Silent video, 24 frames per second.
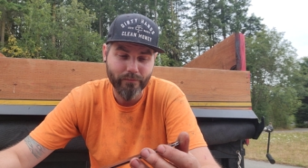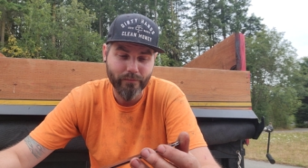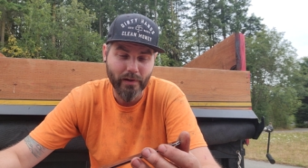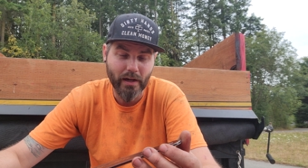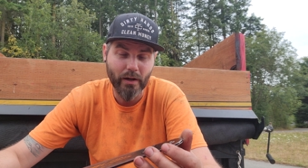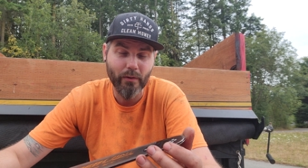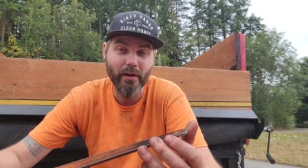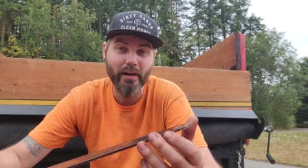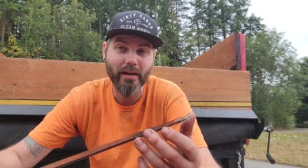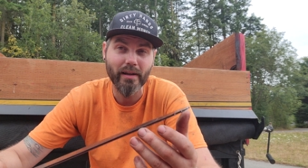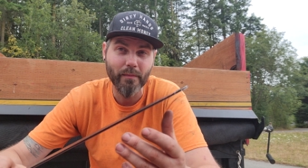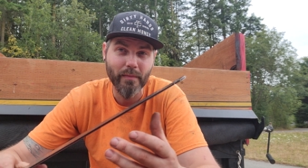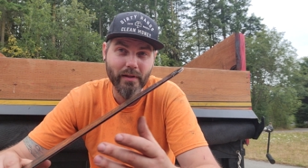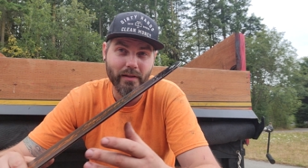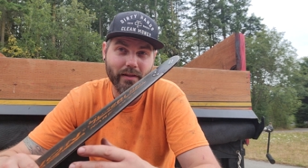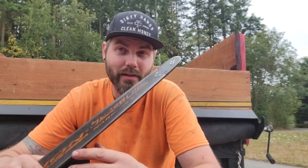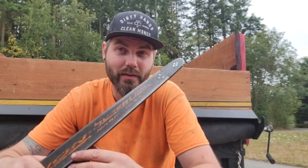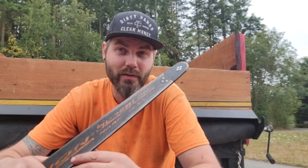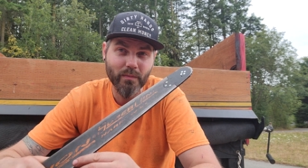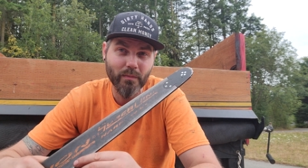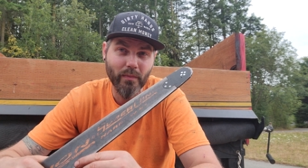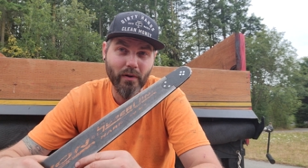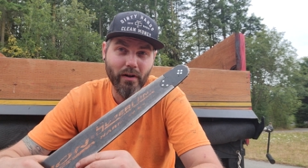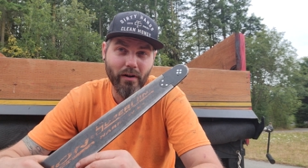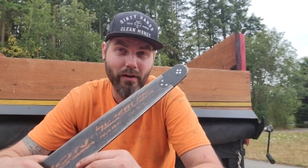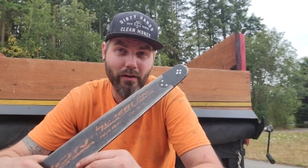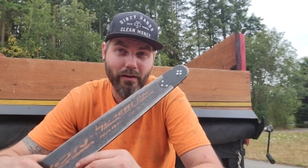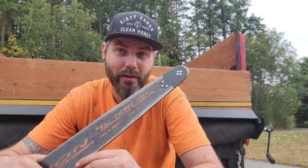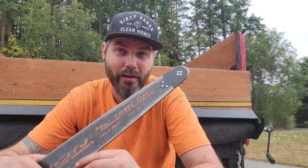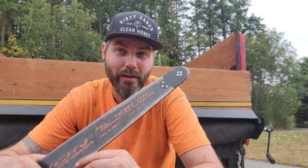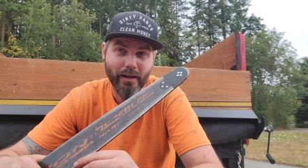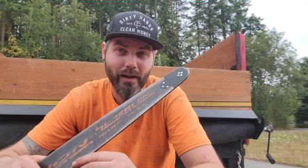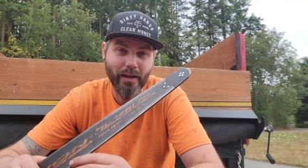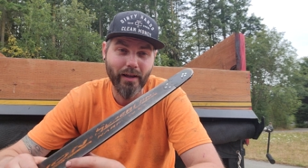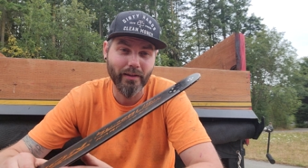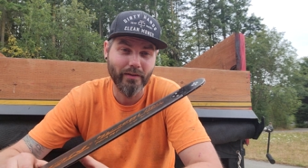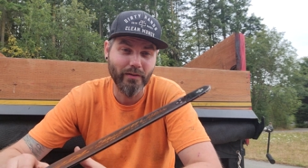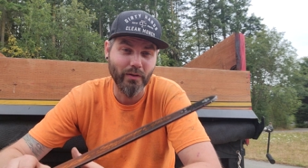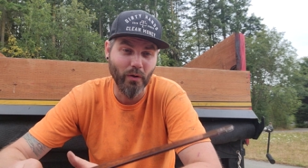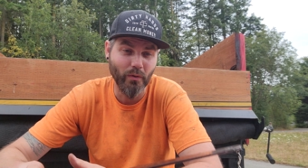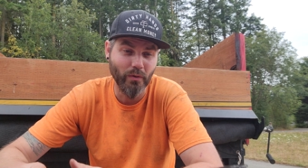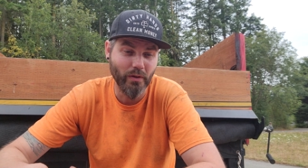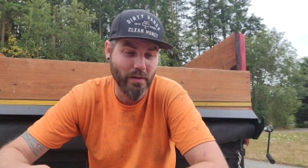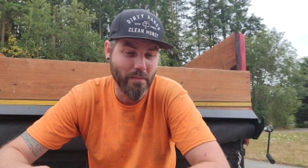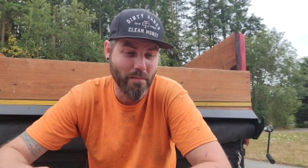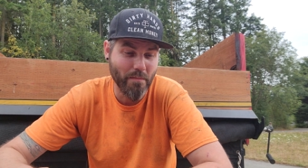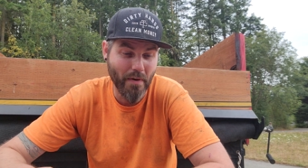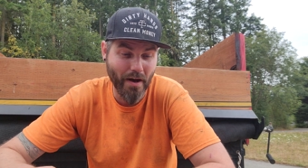I recommend this bar. It's
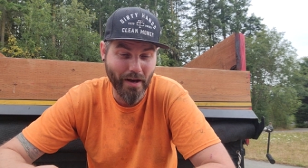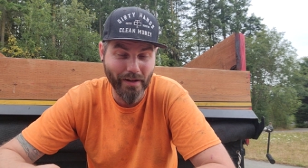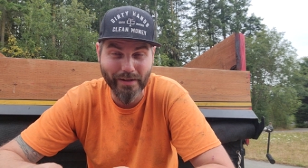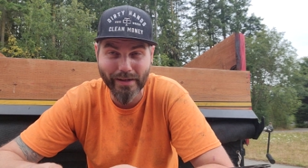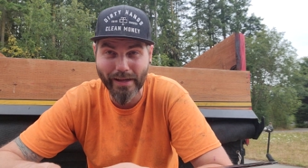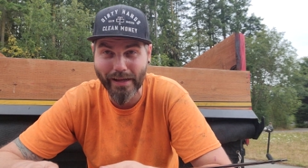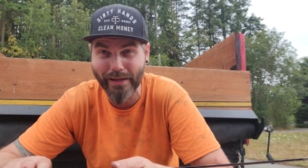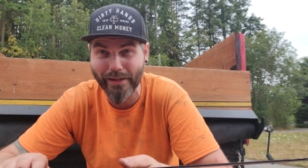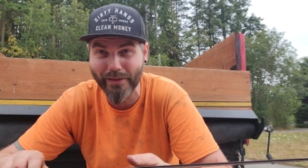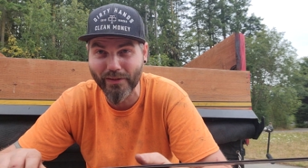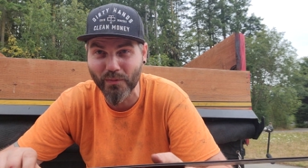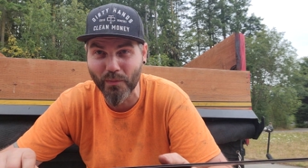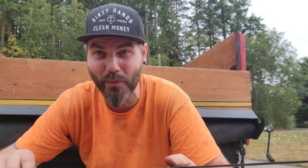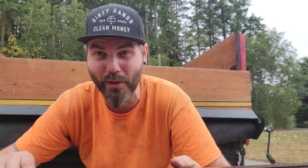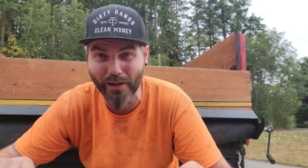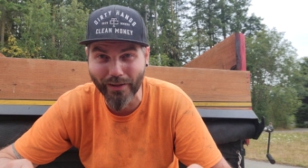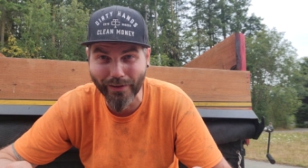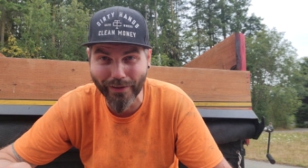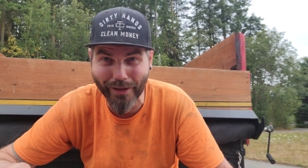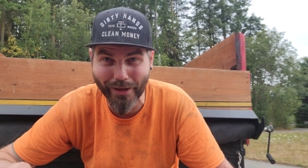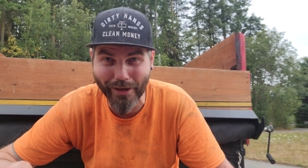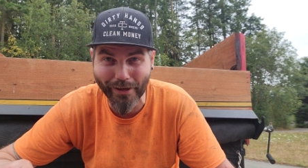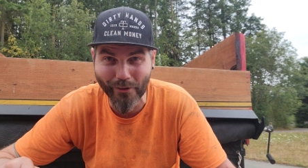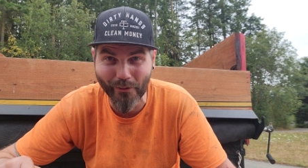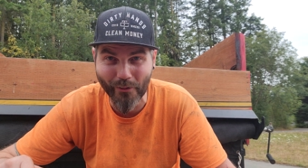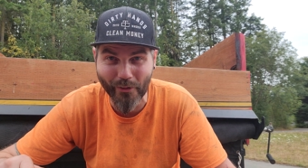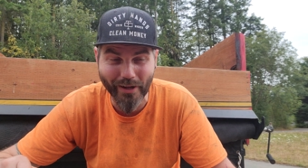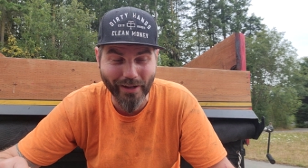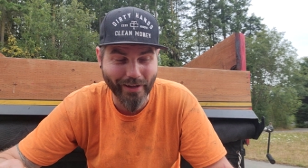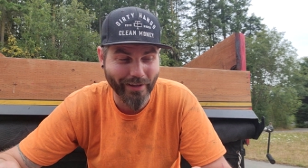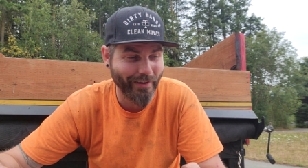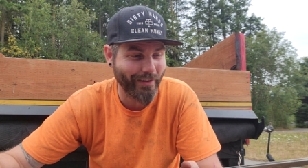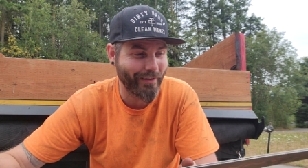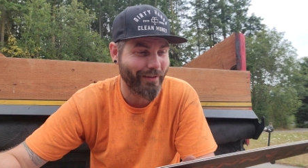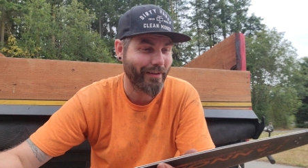only Monday and it's been a long week.